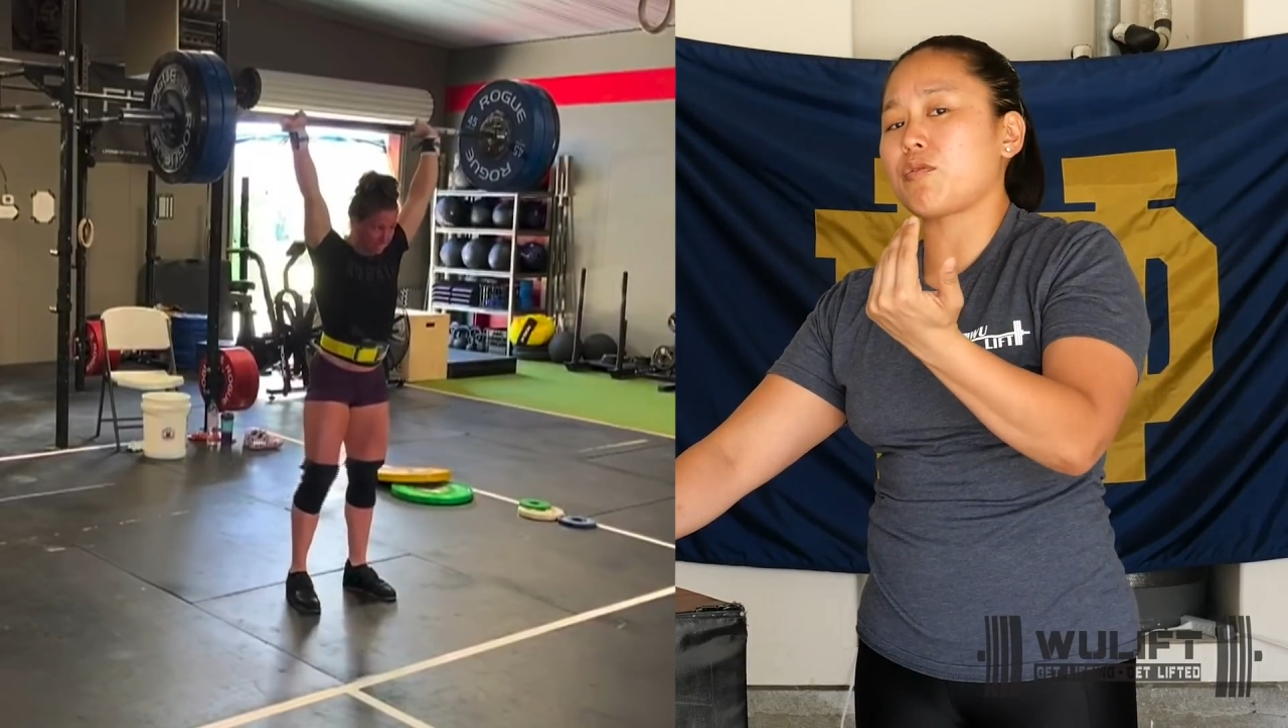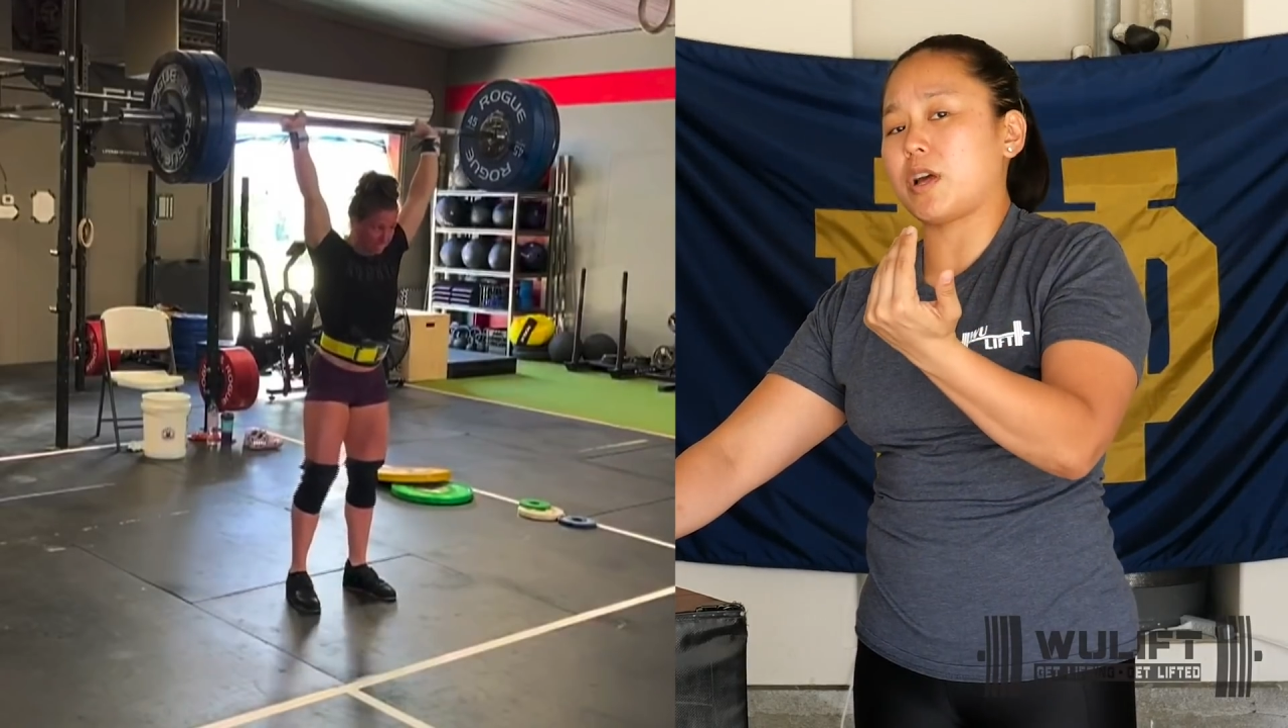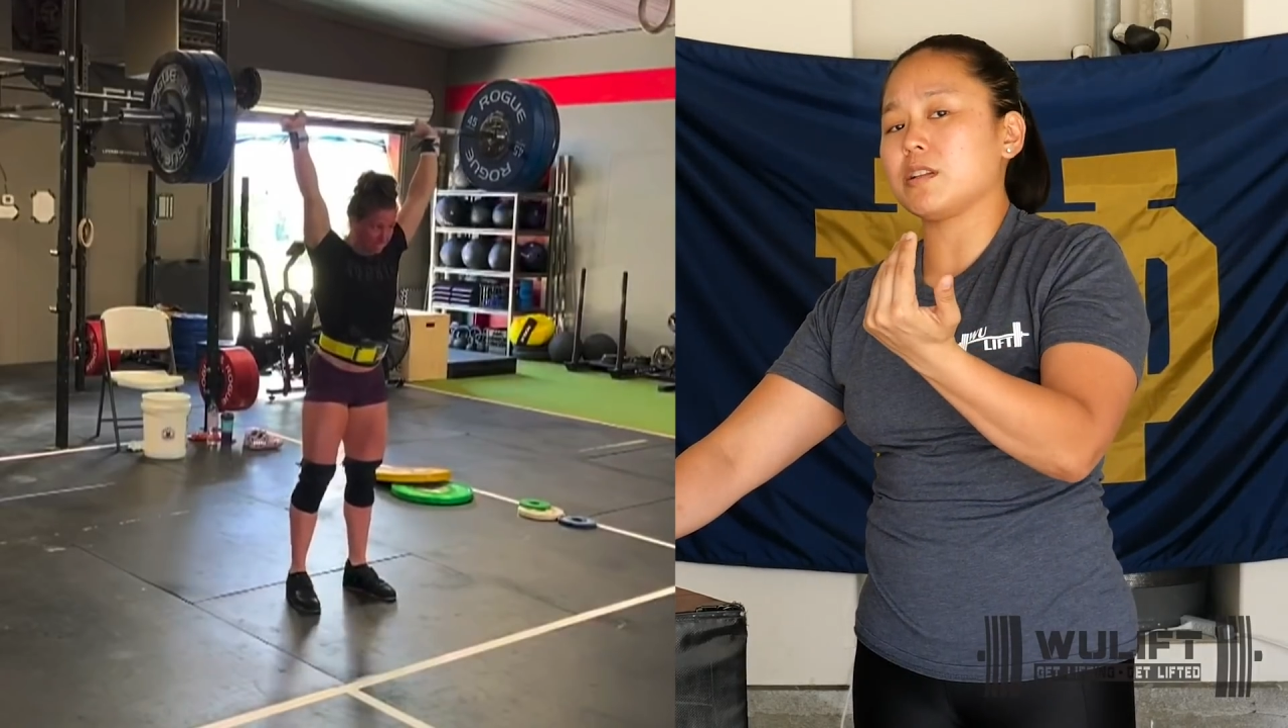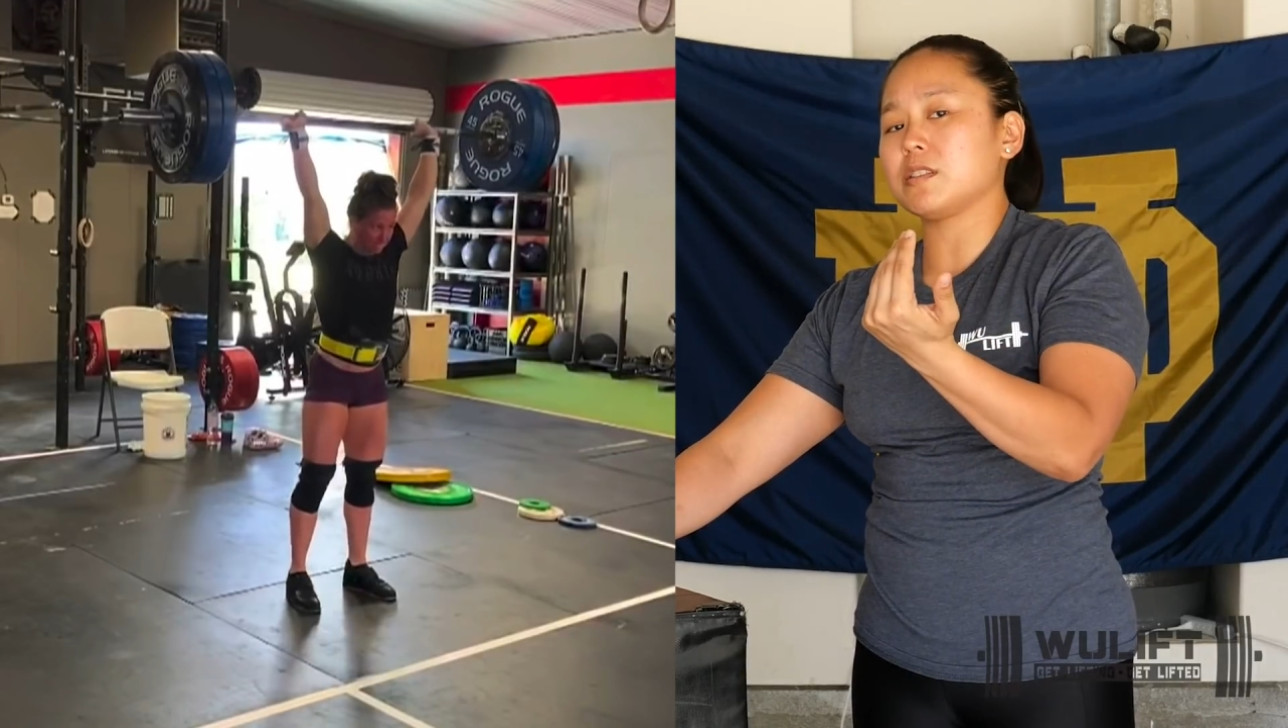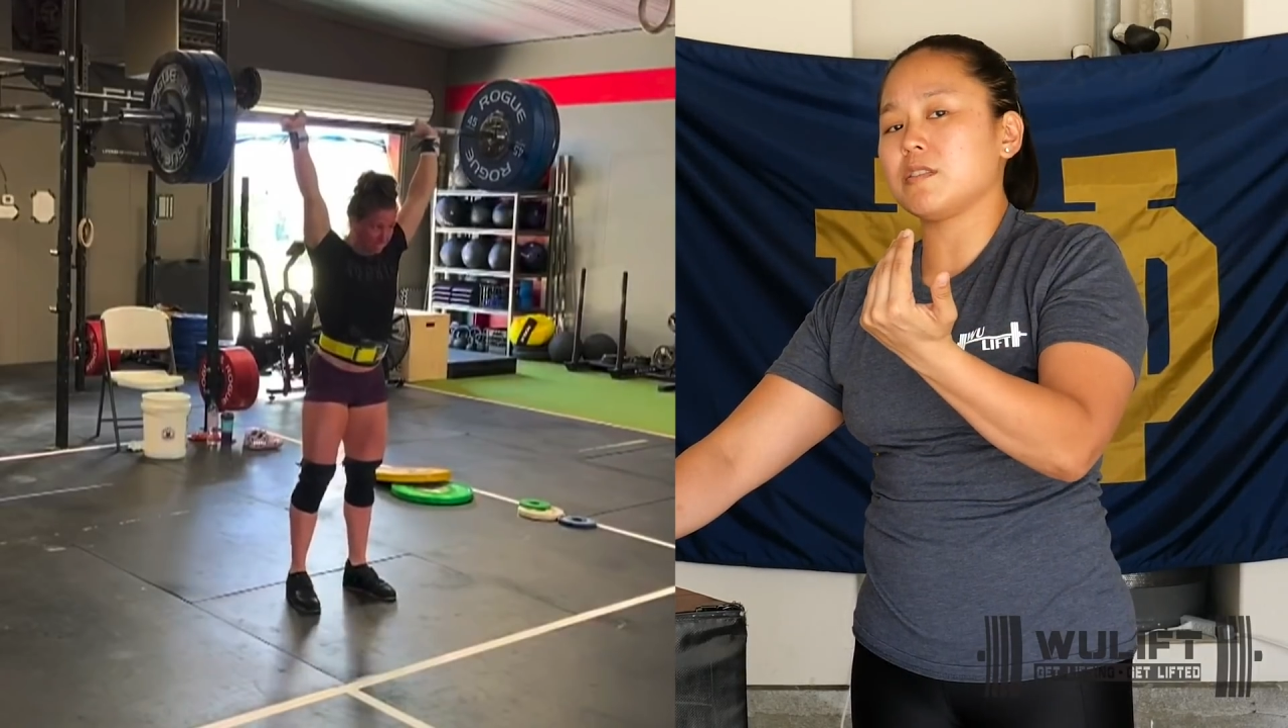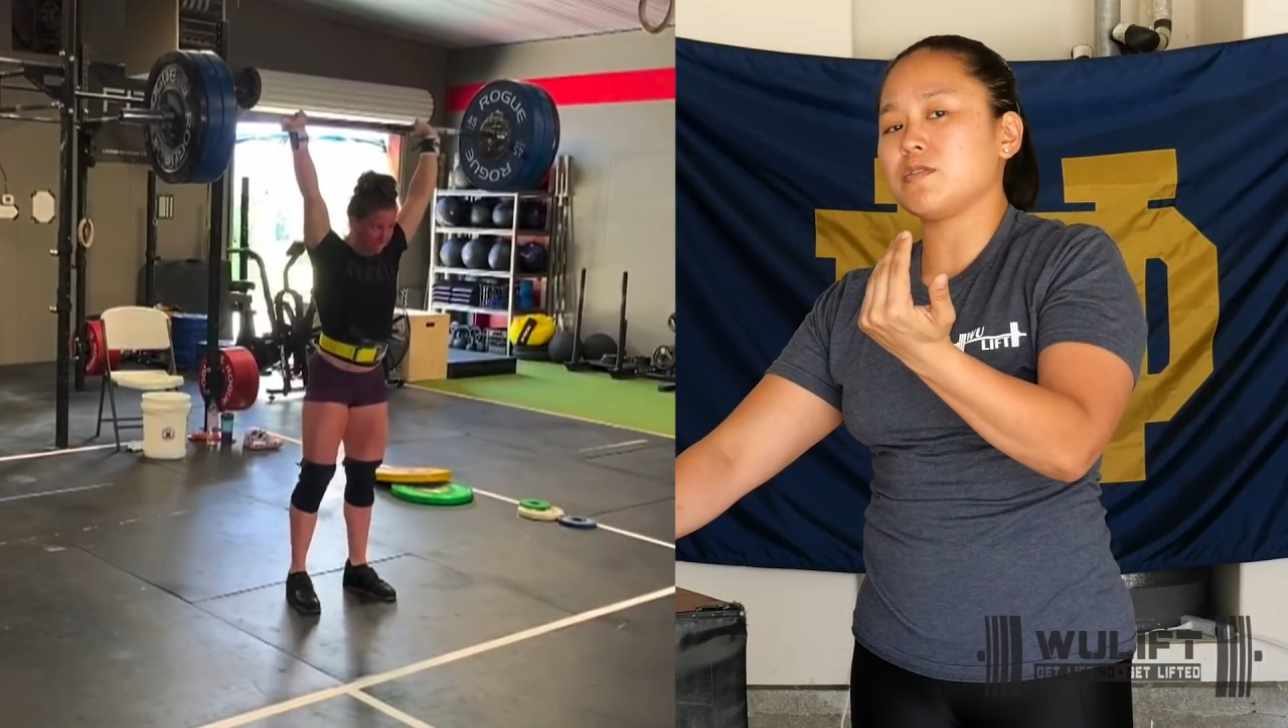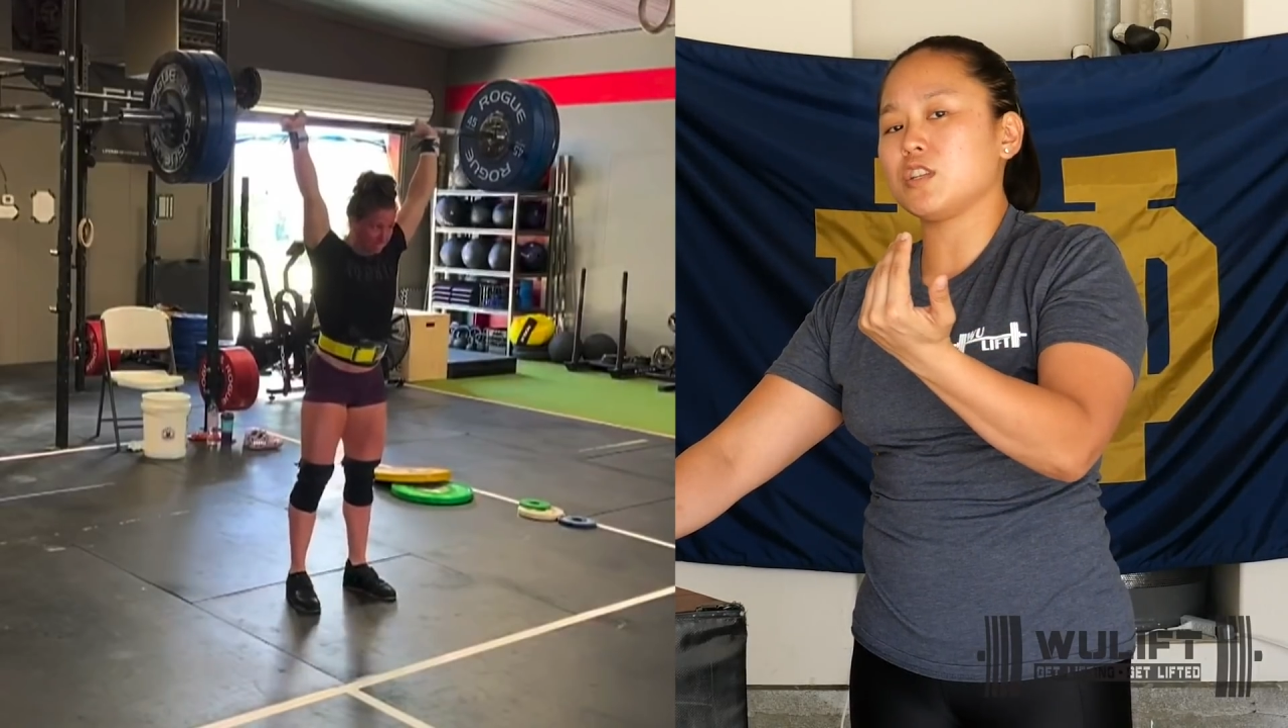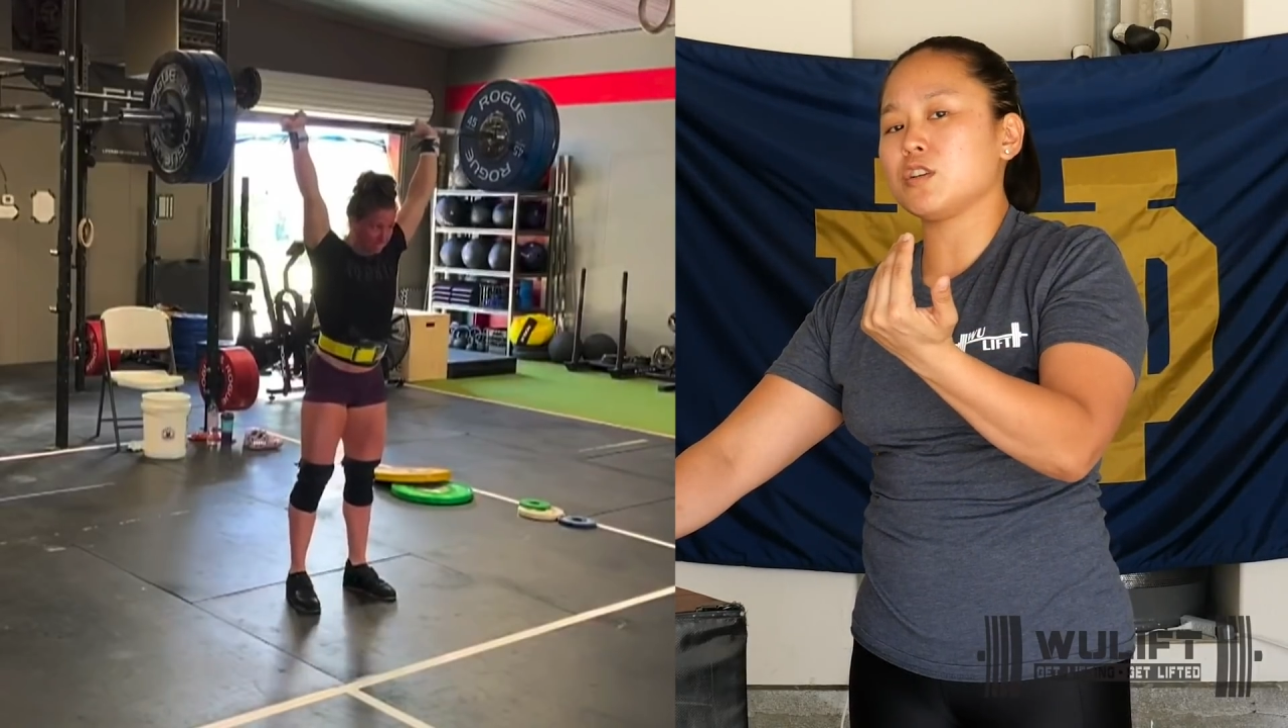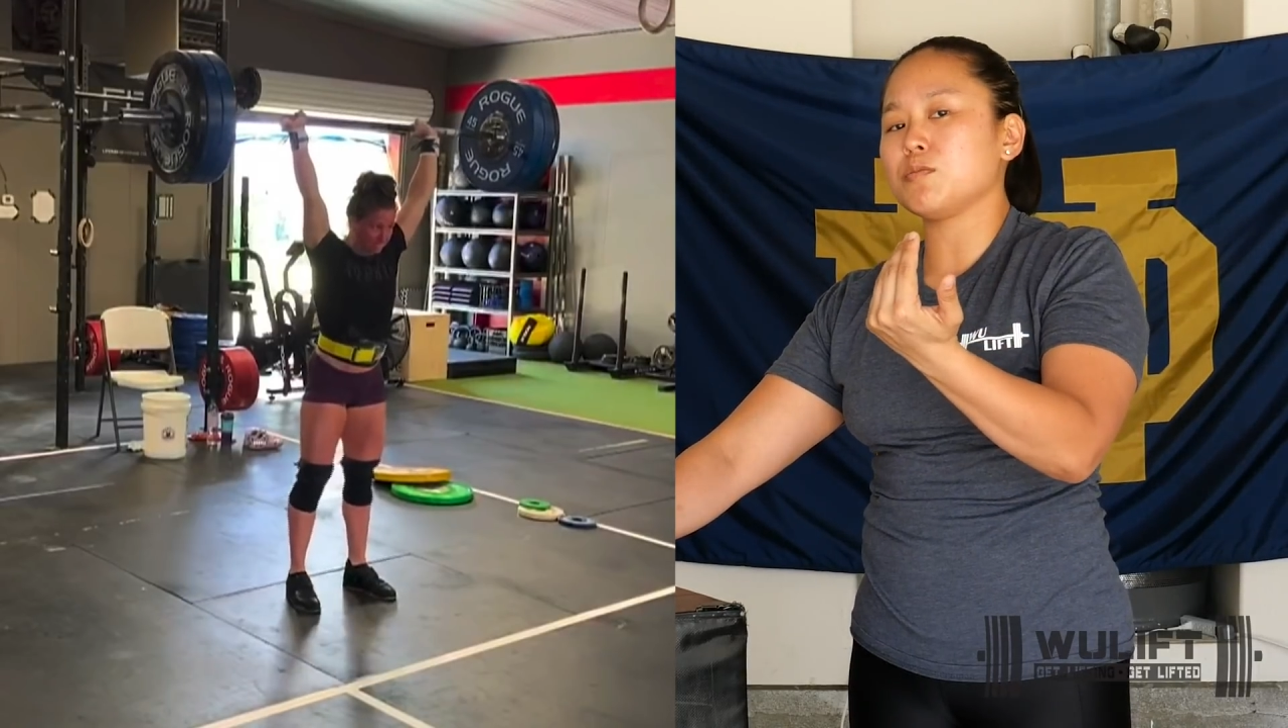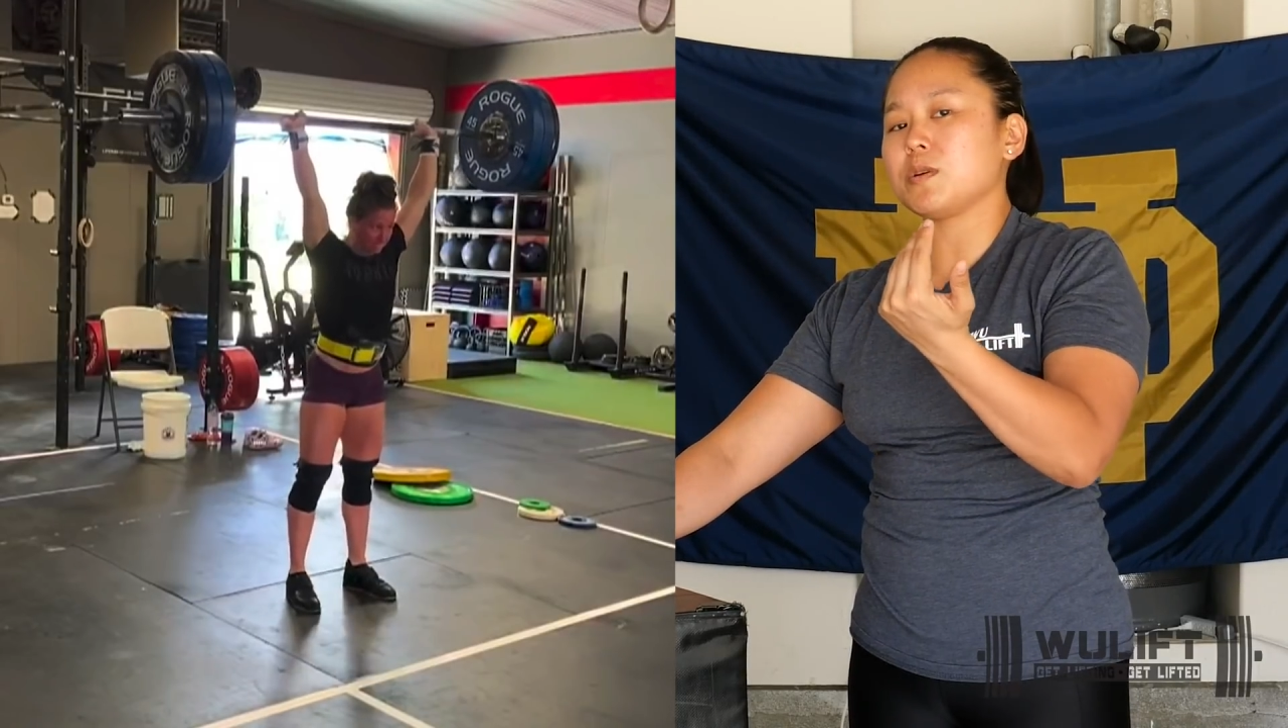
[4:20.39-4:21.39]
relative to you